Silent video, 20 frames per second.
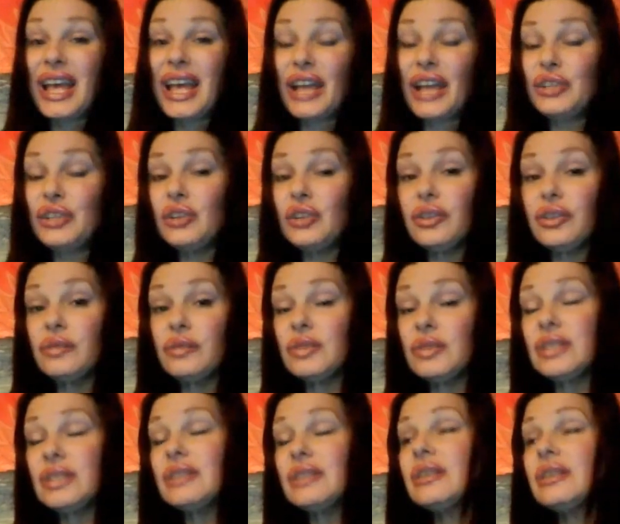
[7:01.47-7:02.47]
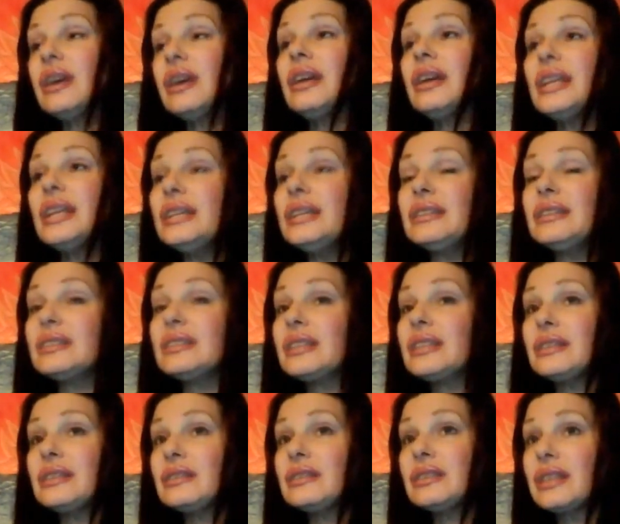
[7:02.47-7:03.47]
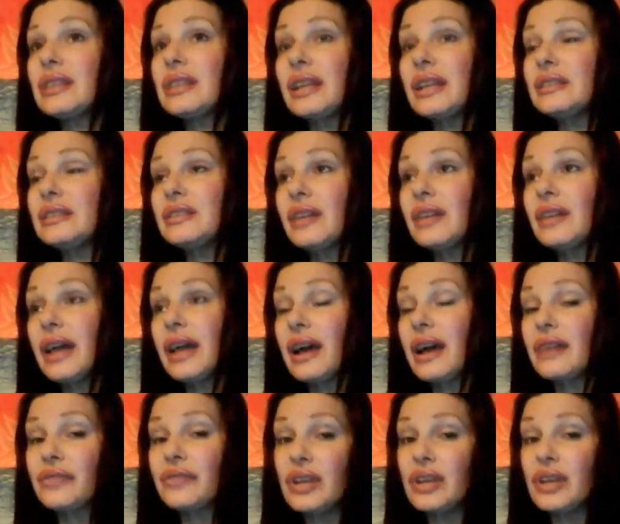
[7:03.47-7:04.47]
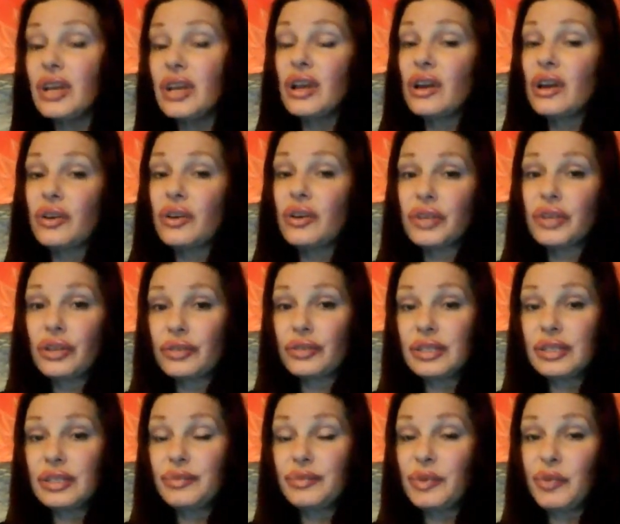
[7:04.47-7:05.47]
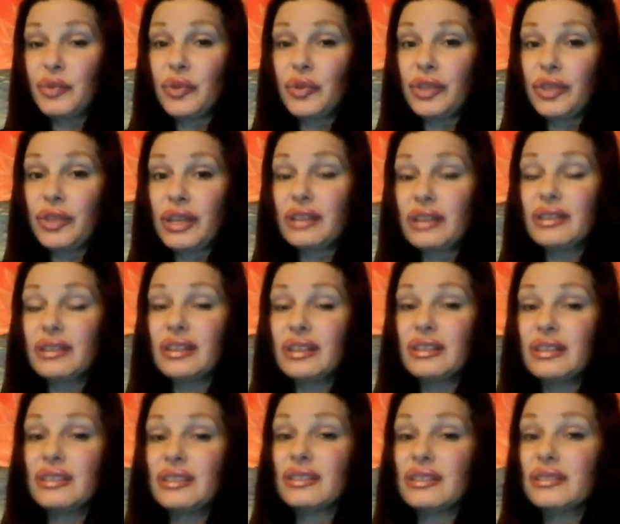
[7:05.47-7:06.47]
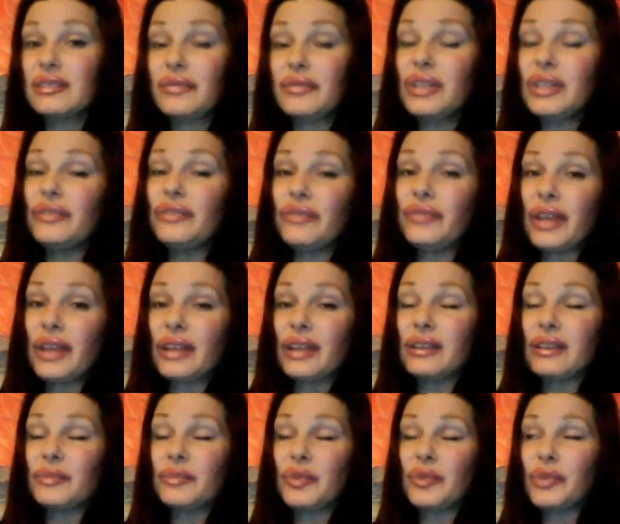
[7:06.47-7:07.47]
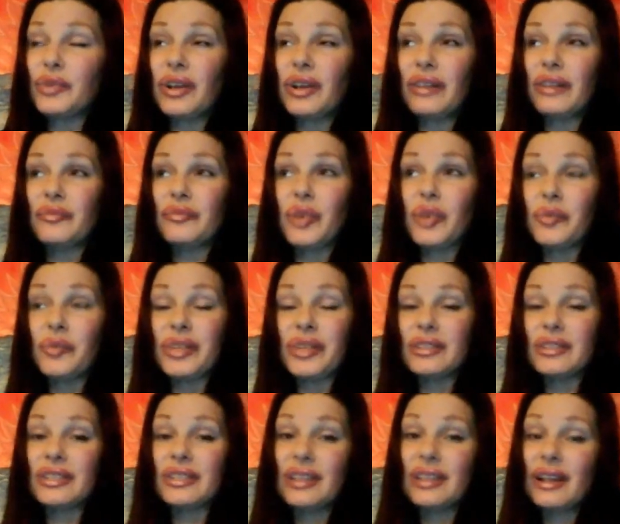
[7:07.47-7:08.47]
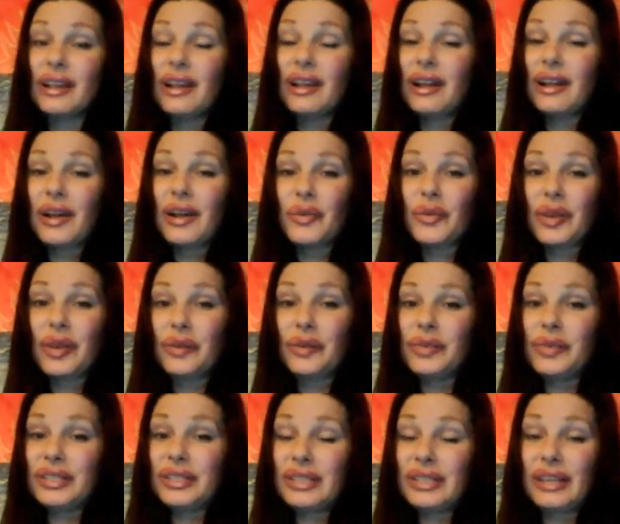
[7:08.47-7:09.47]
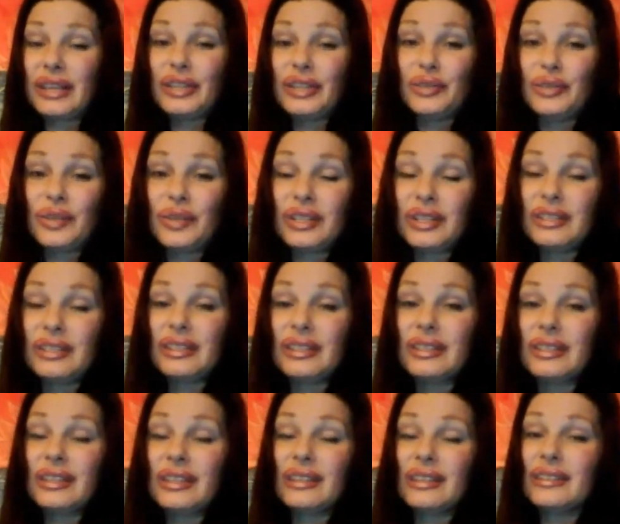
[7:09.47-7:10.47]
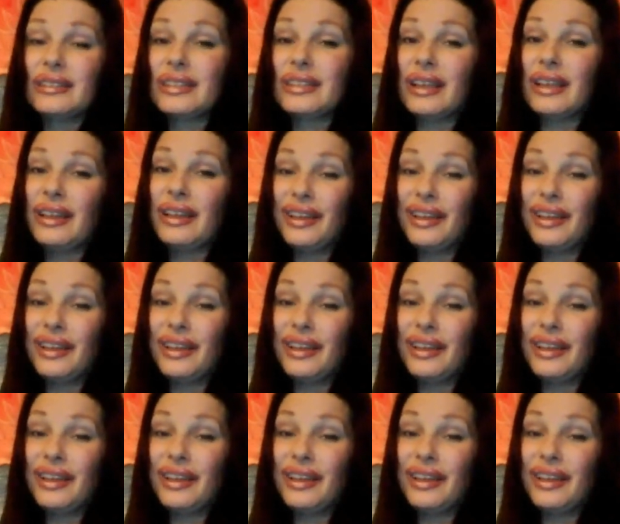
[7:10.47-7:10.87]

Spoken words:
And there was a innocence that I still have, this bimbo thing that is really fake, but we all have moments where we say cute, innocent things.